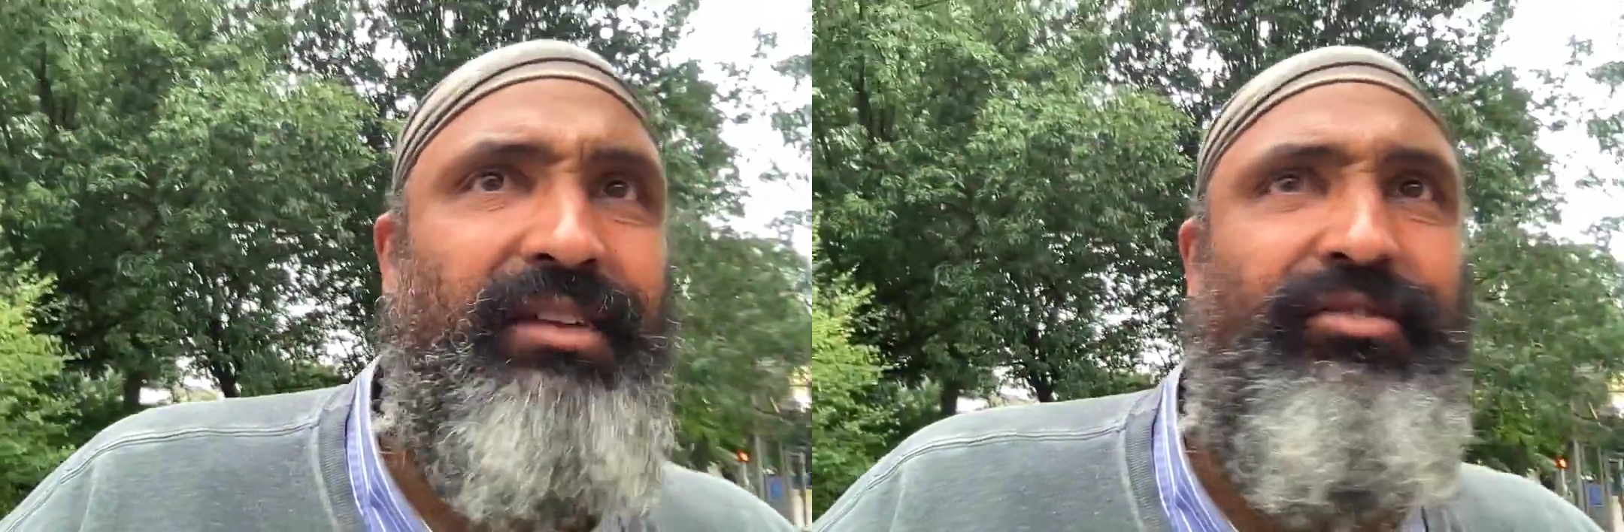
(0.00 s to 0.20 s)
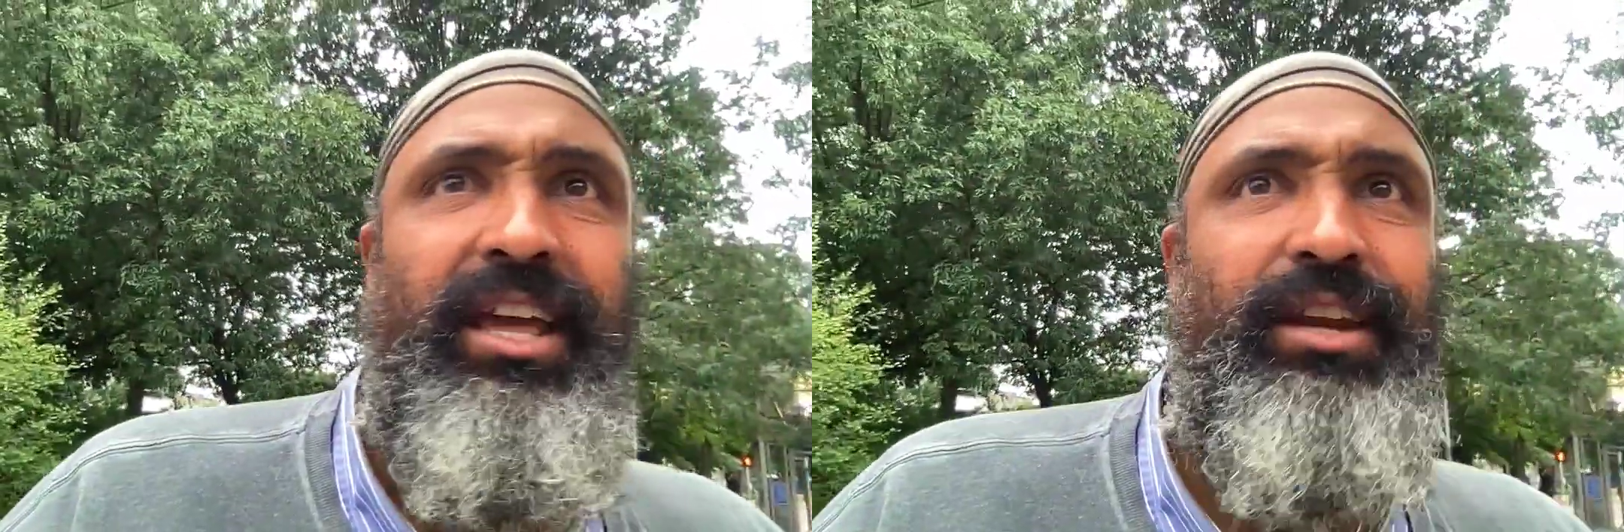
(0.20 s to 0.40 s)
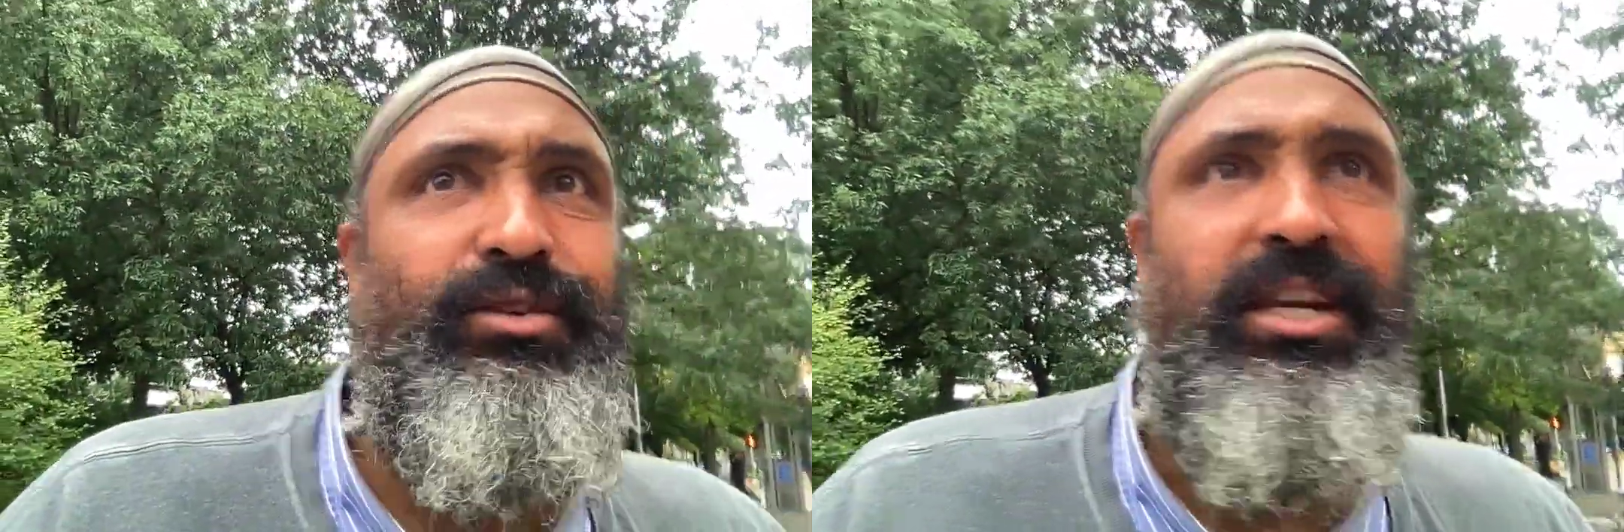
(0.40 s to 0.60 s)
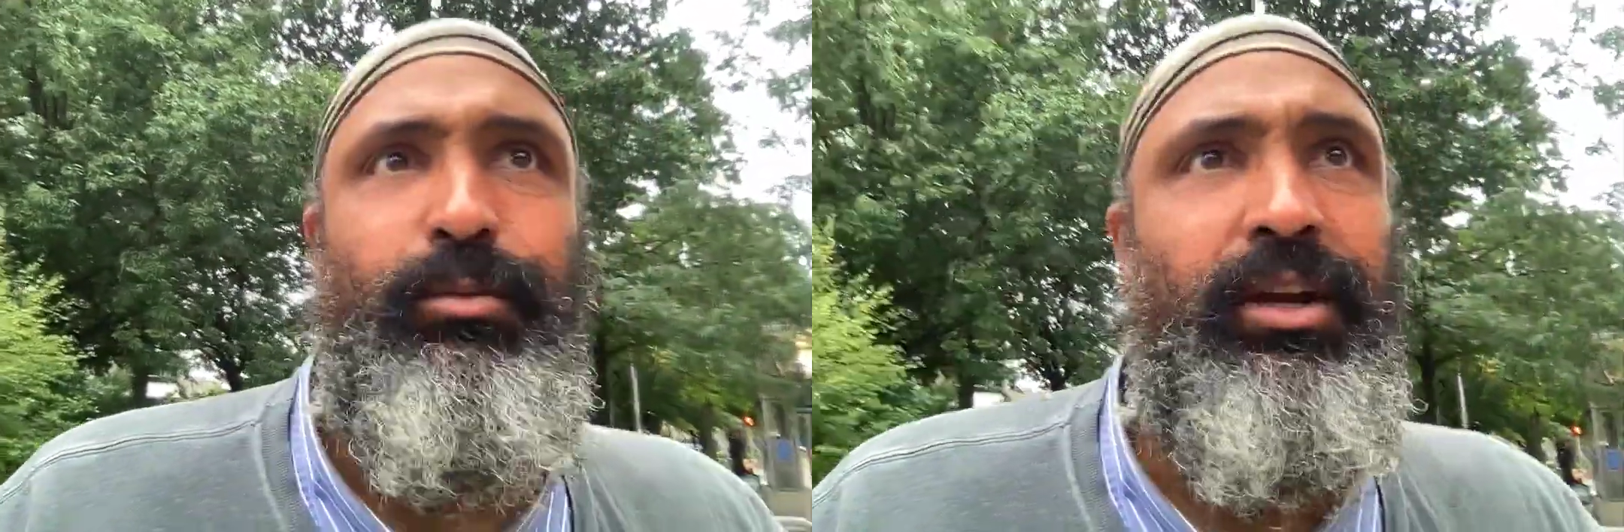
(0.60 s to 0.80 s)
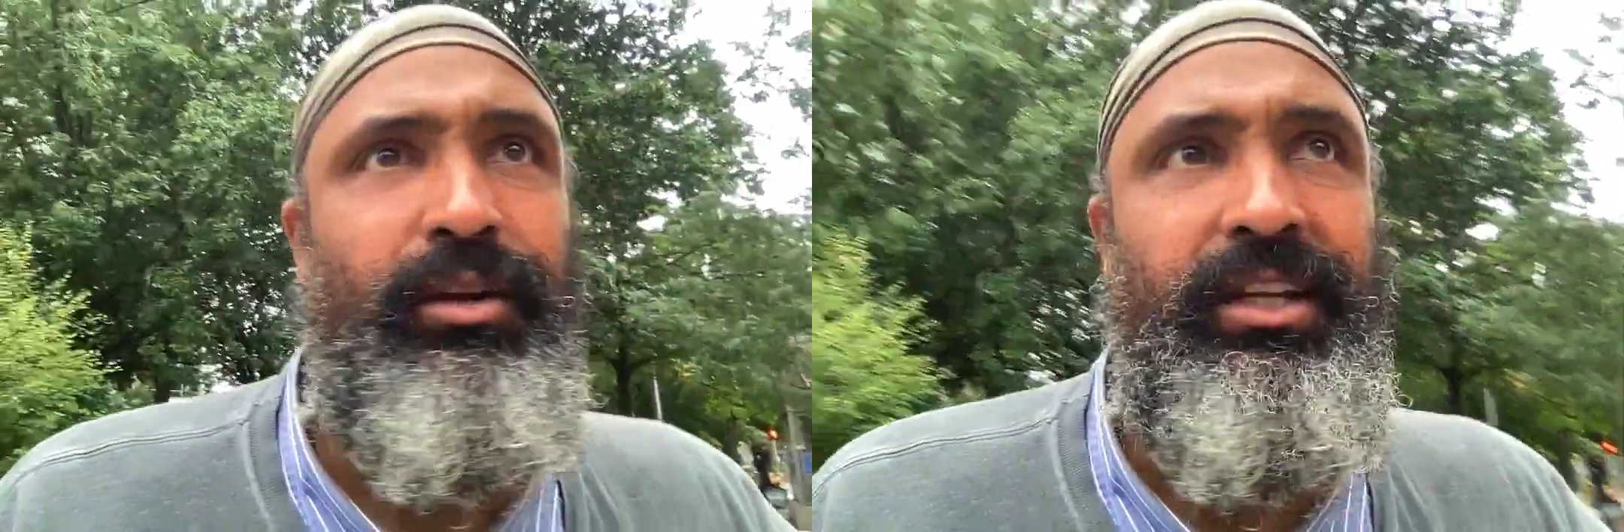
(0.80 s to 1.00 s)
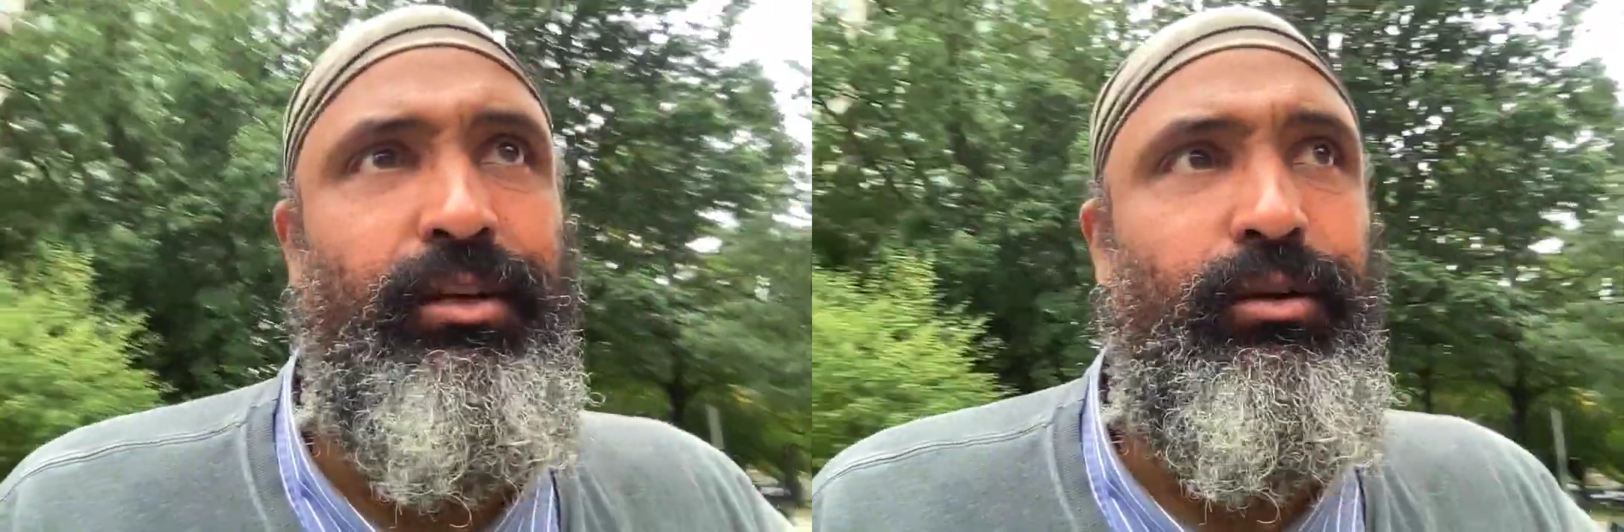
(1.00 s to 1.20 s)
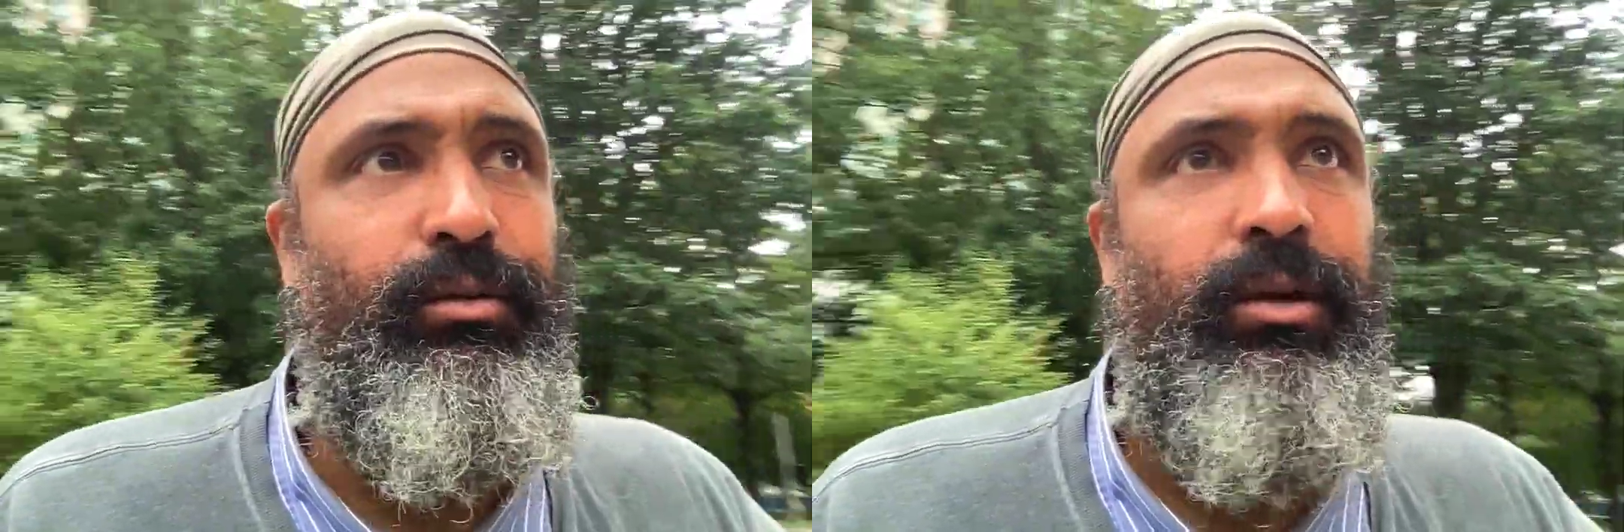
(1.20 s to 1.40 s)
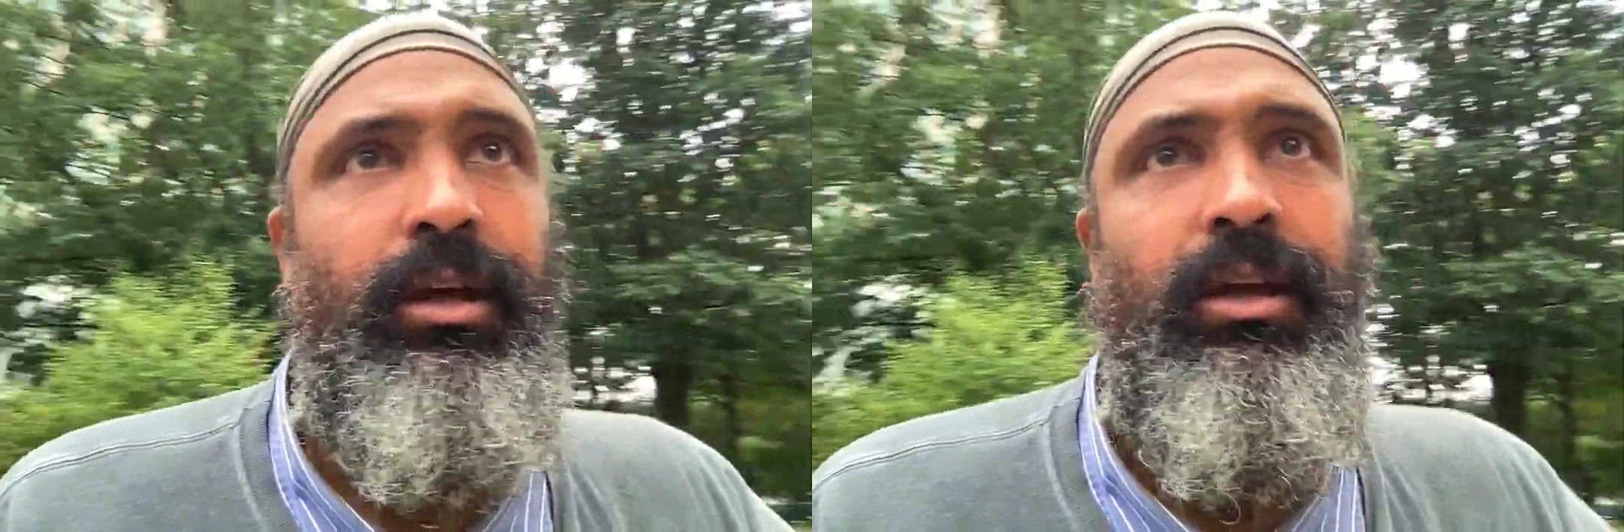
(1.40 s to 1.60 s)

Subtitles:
Fernando, San Bernardino,